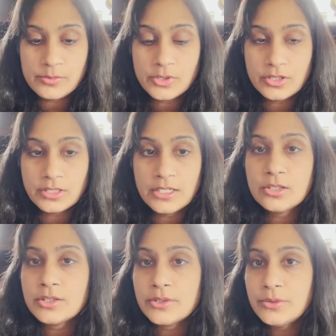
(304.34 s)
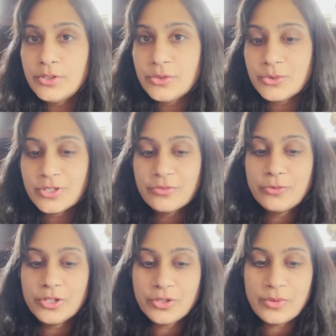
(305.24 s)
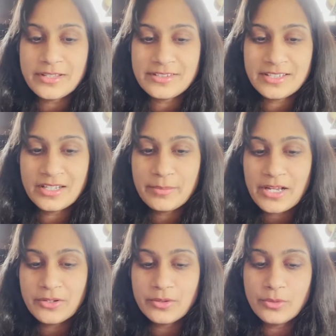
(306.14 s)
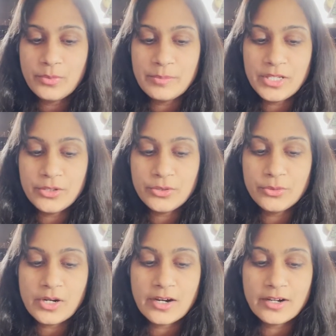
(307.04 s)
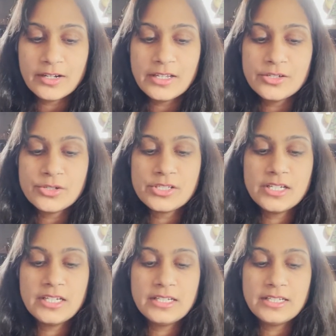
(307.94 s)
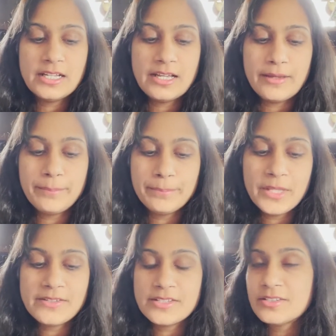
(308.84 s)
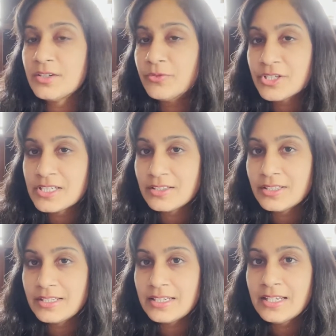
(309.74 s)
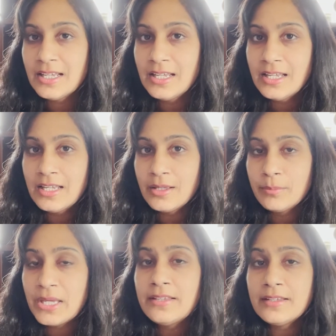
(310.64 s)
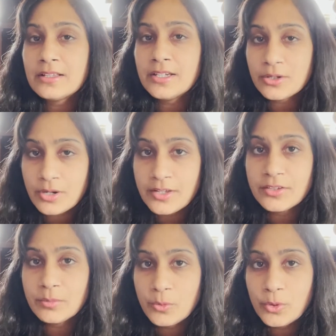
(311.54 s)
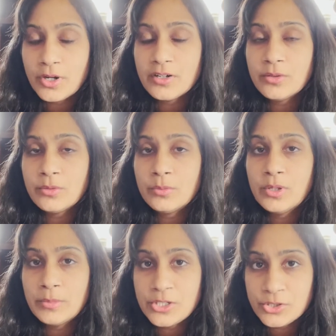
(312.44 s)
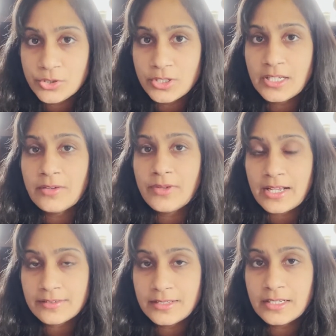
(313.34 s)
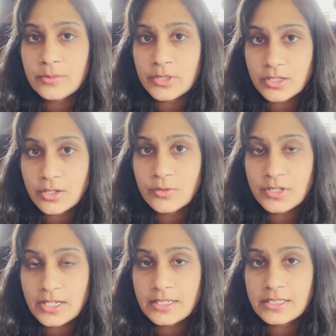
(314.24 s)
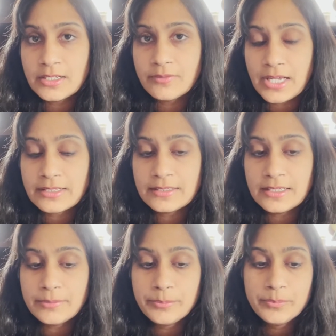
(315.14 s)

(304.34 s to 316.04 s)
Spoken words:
will include your fourth question about women who are interested in assisted fertility. Basically, across the board, women should get vaccinated with the COVID-19 vaccine.